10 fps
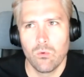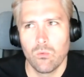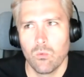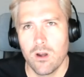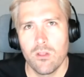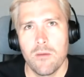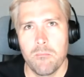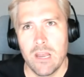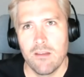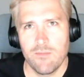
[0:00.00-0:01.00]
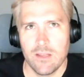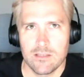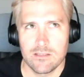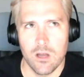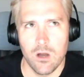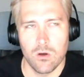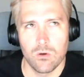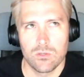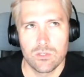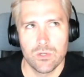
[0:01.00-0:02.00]
what are the benefits
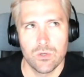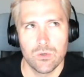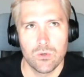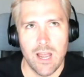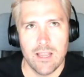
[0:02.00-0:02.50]
though to,